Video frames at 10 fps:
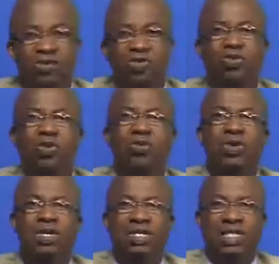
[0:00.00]
who you
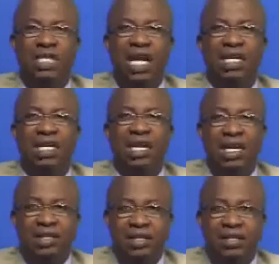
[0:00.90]
always see and the
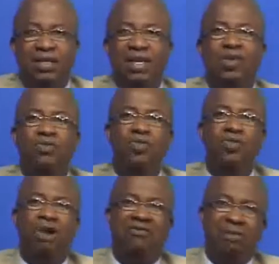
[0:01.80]
nurses who
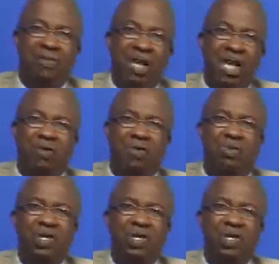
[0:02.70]
you are familiar with,